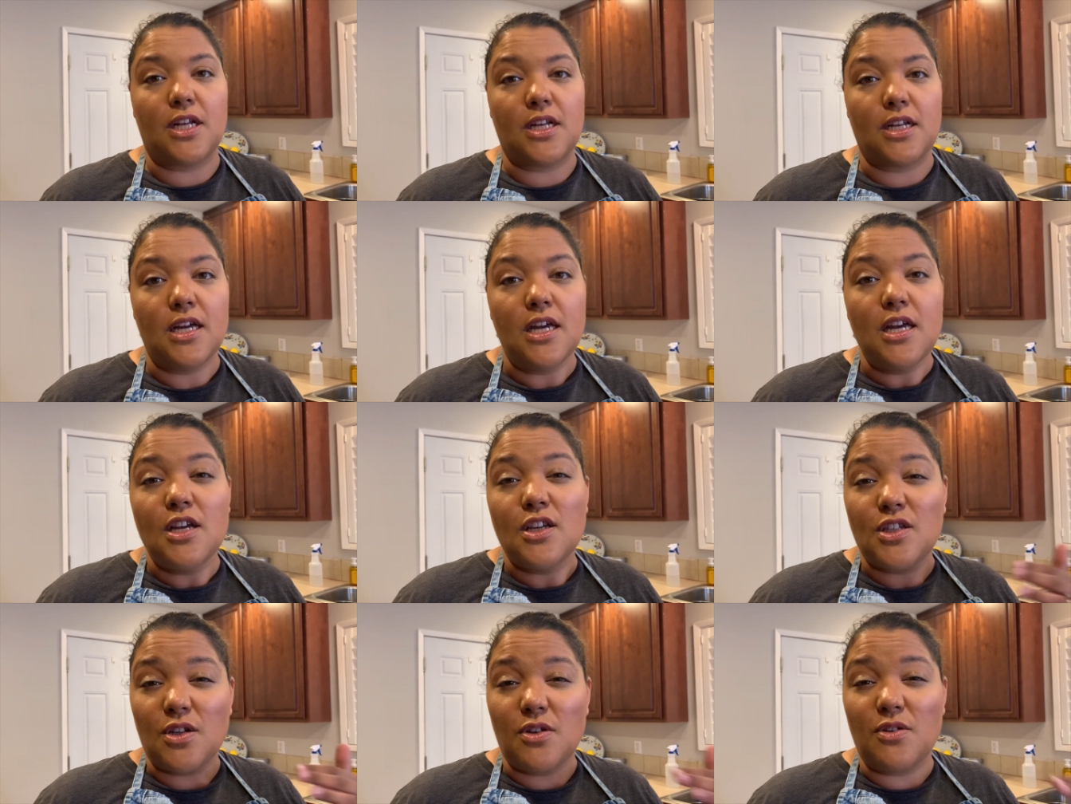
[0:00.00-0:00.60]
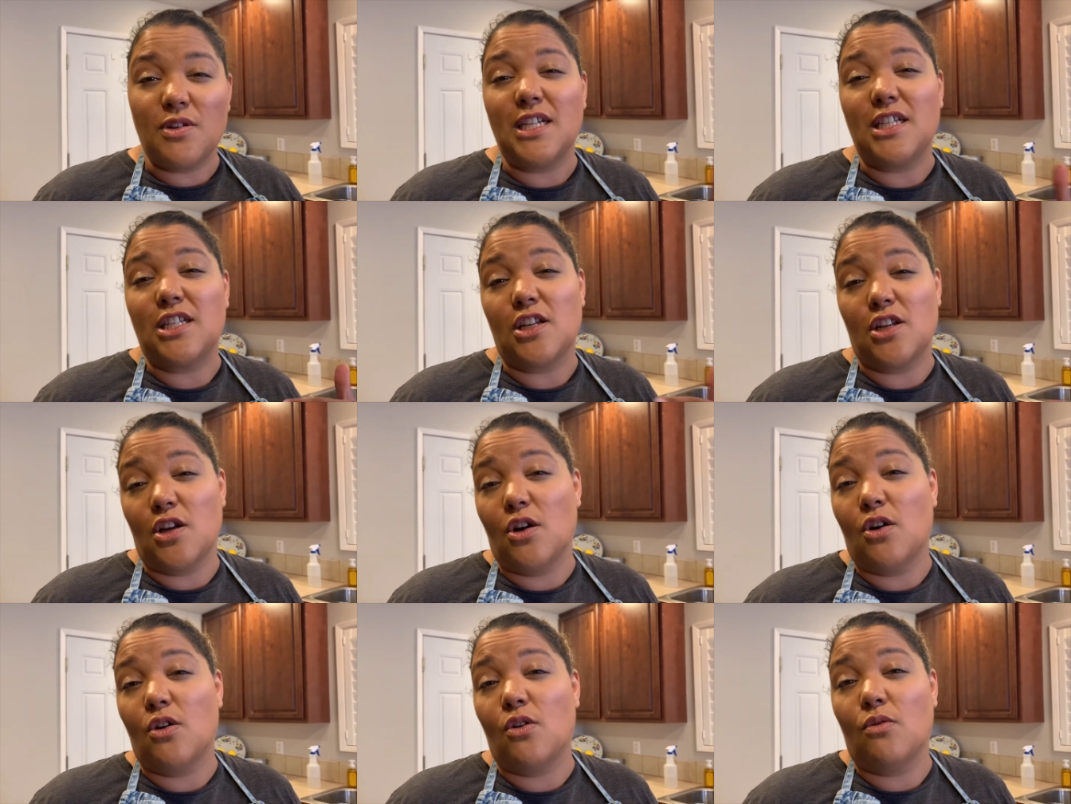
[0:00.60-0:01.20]
So you need to
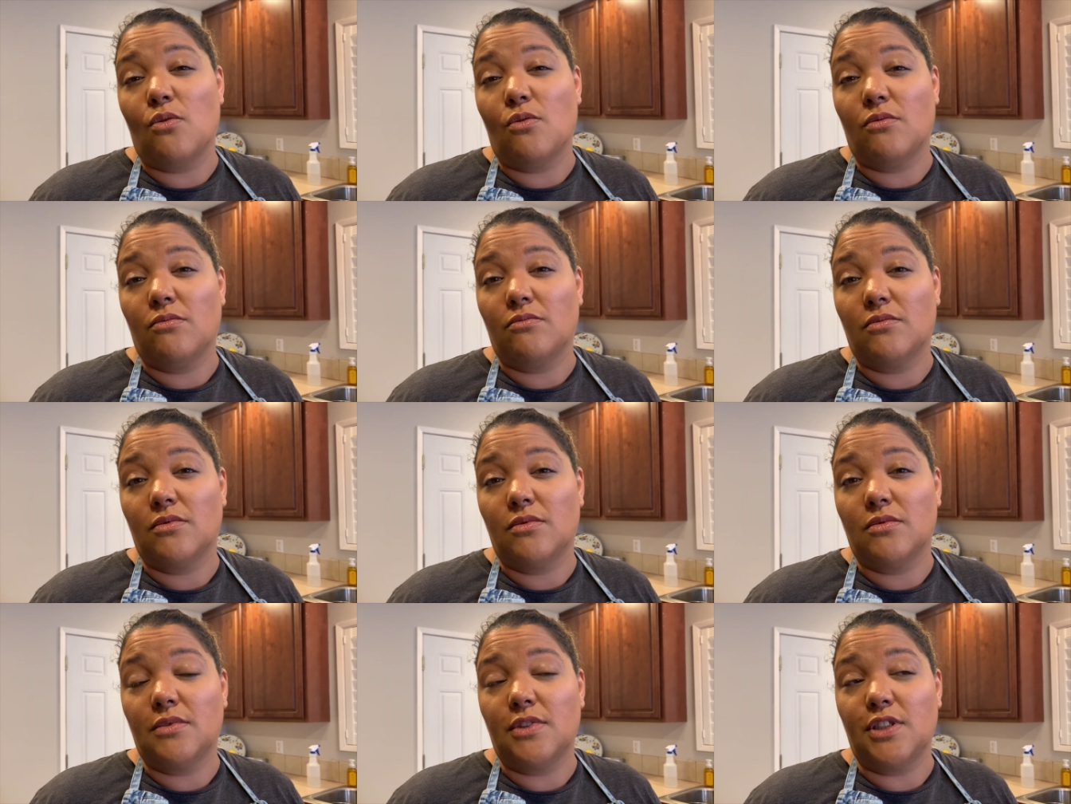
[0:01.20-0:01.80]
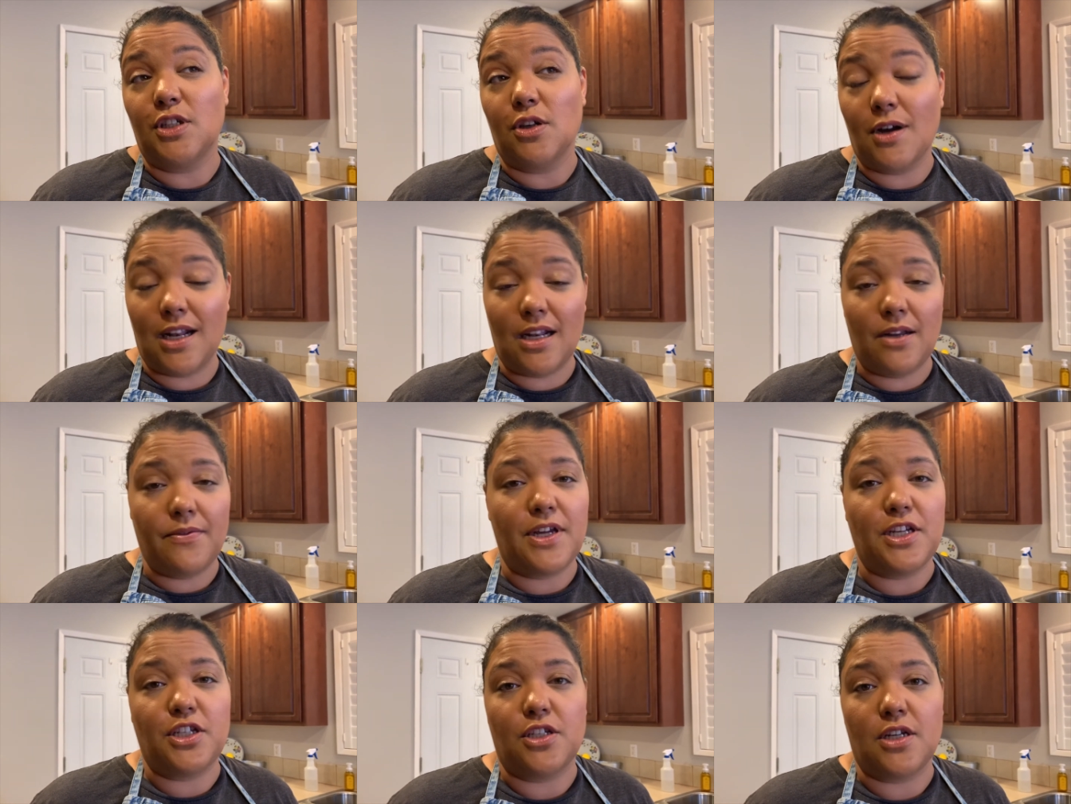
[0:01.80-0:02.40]
know your
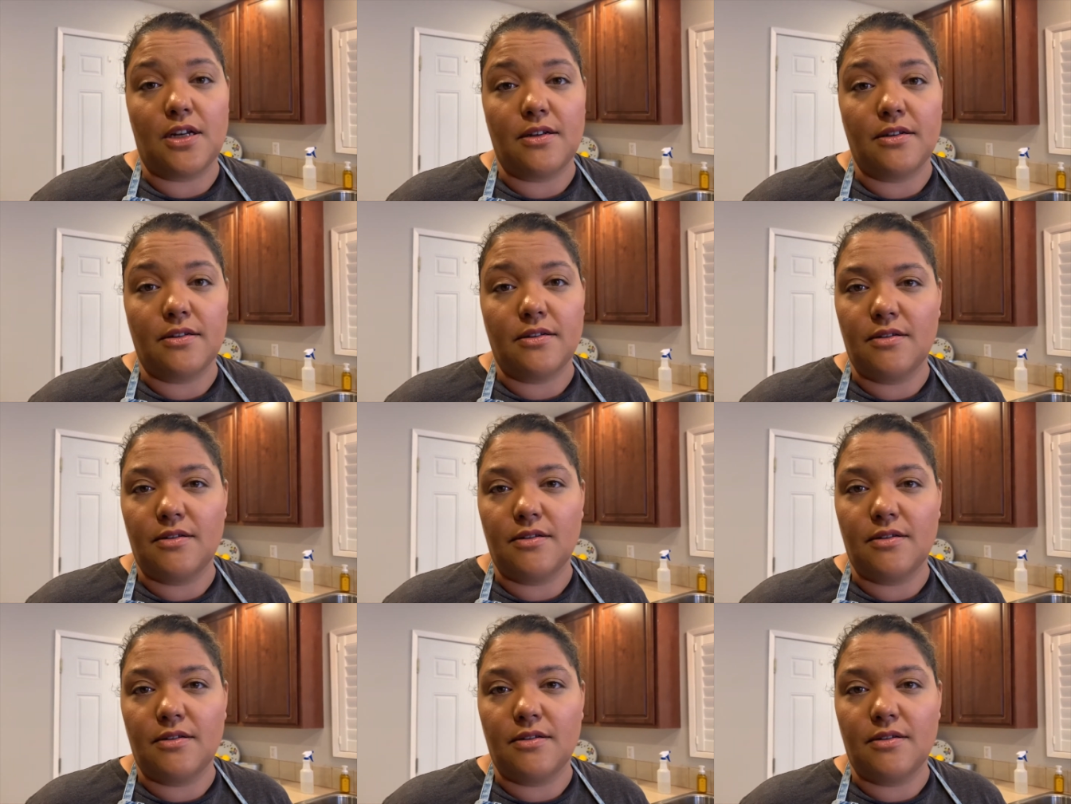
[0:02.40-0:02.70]
elevation.